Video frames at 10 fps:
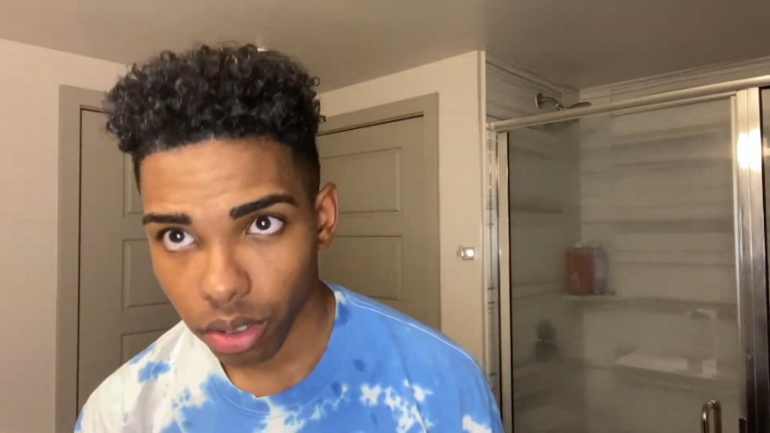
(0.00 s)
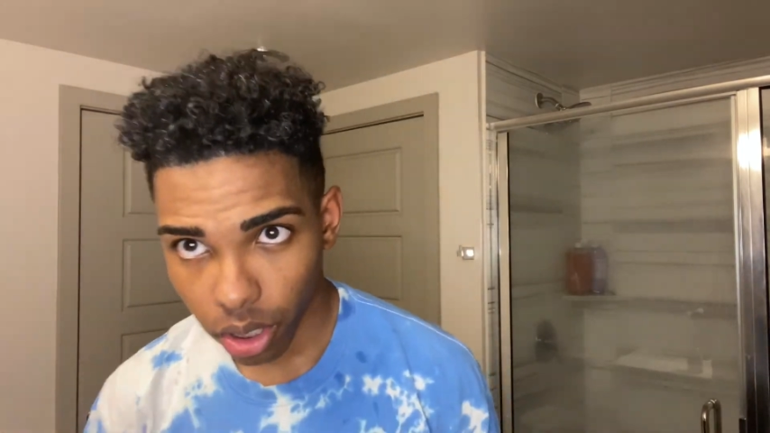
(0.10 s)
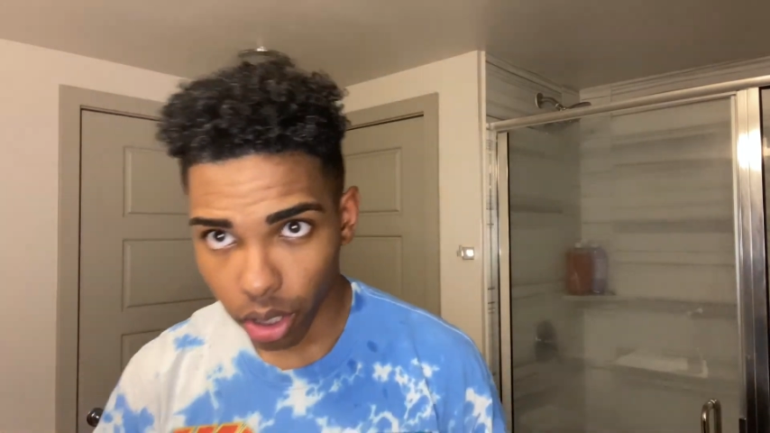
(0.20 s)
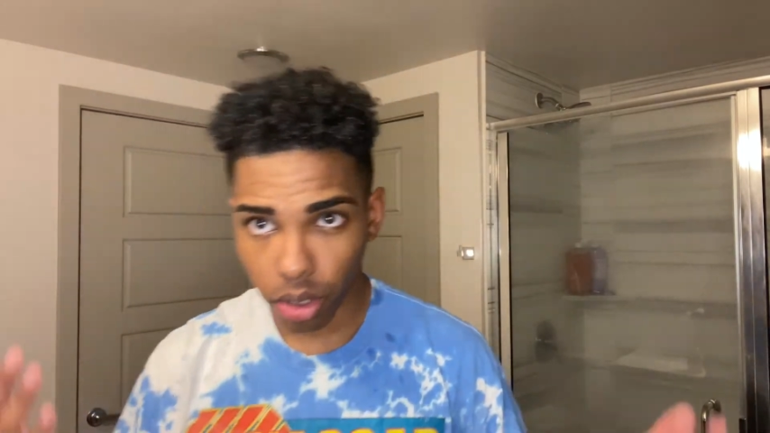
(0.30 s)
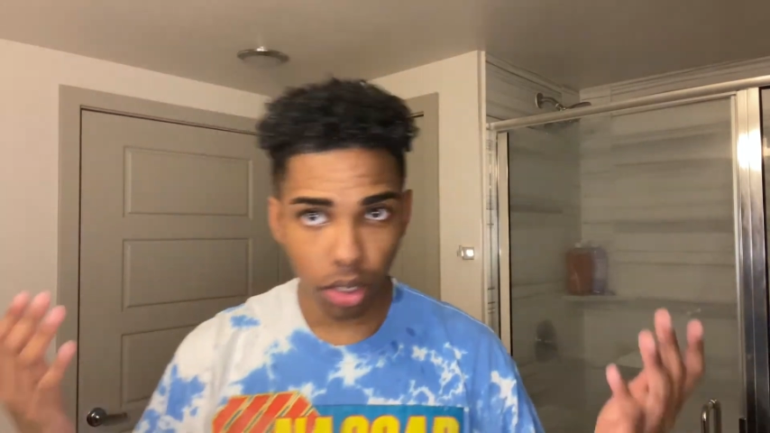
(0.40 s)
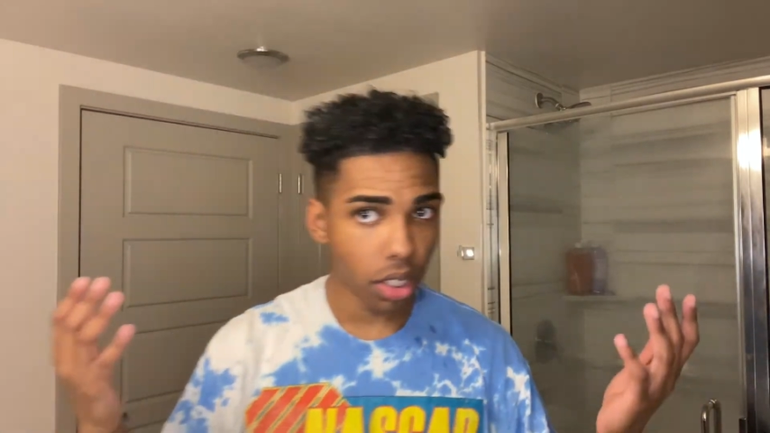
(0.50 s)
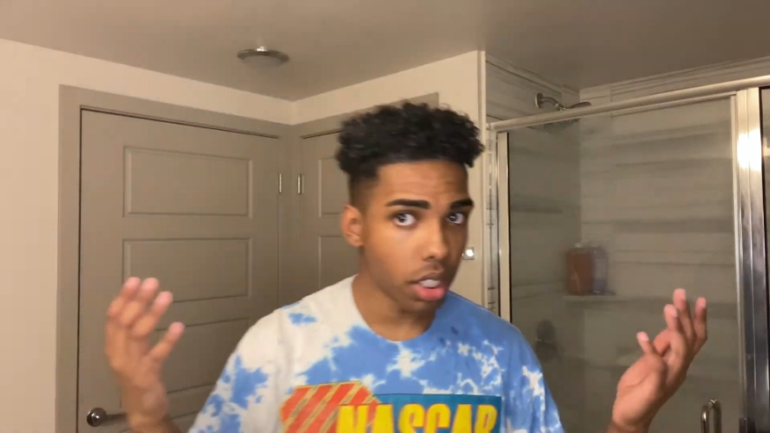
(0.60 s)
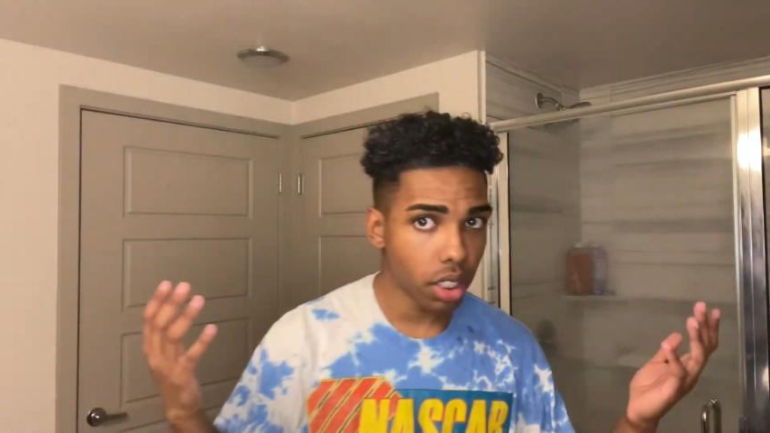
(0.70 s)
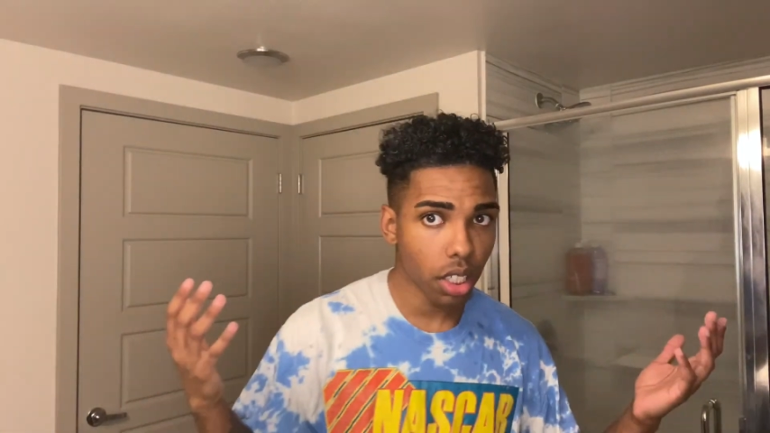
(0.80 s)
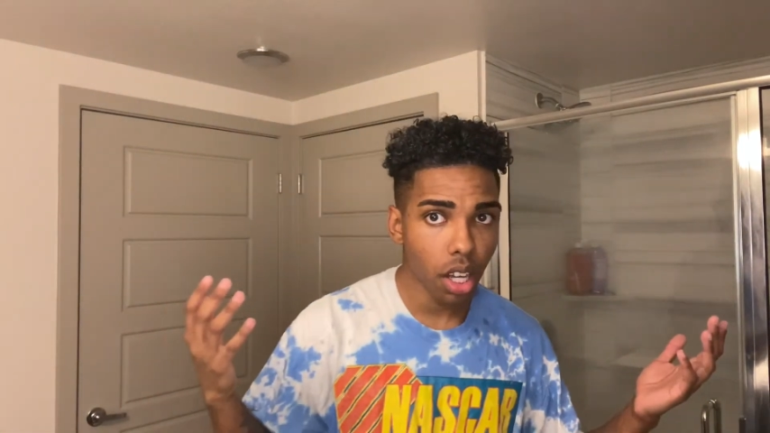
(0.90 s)
Curls are
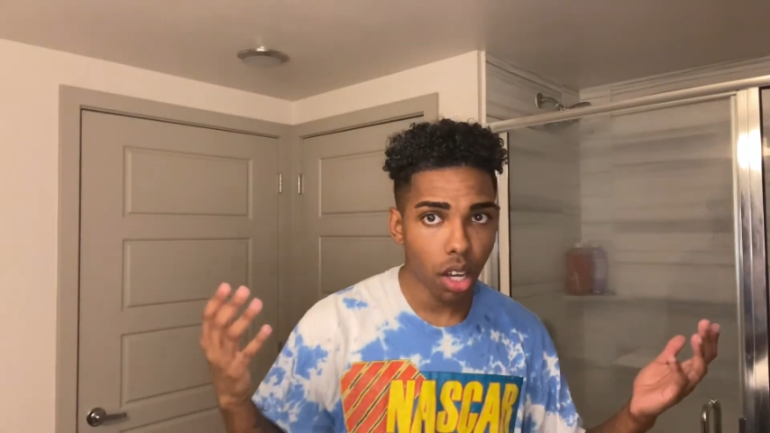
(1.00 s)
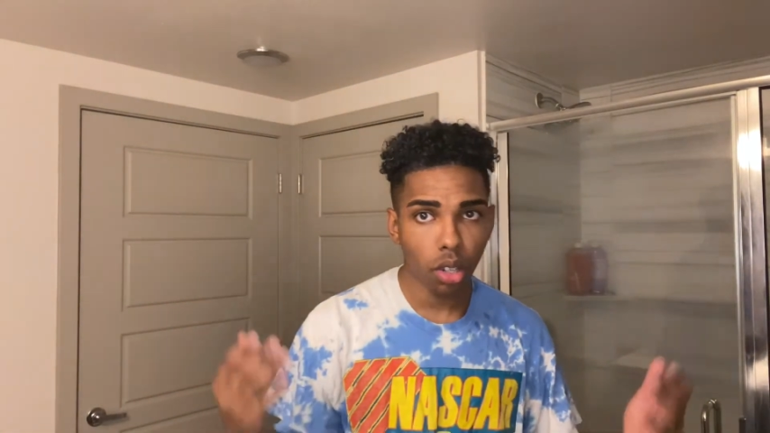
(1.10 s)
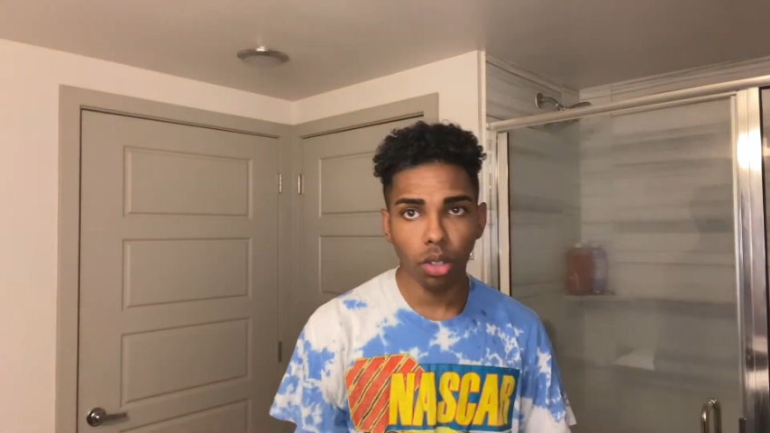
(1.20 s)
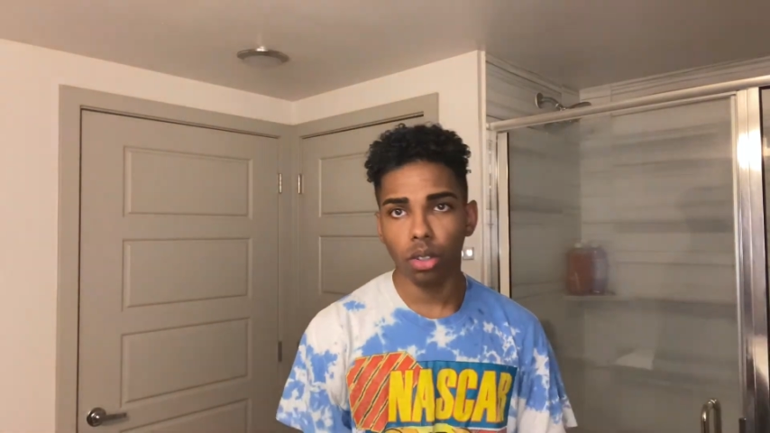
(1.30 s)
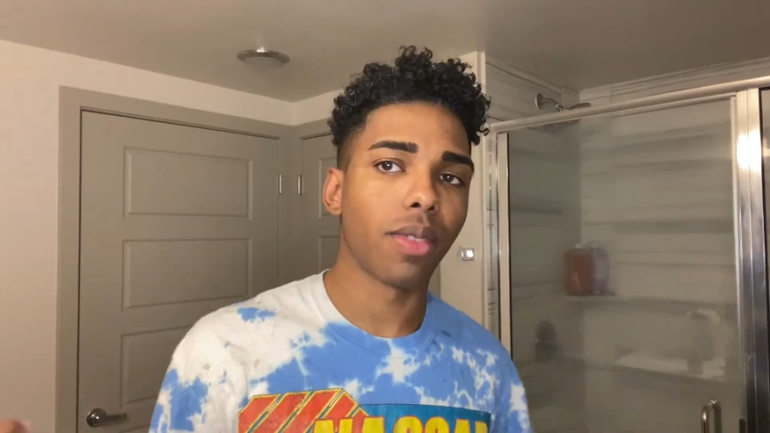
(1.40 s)
good to go.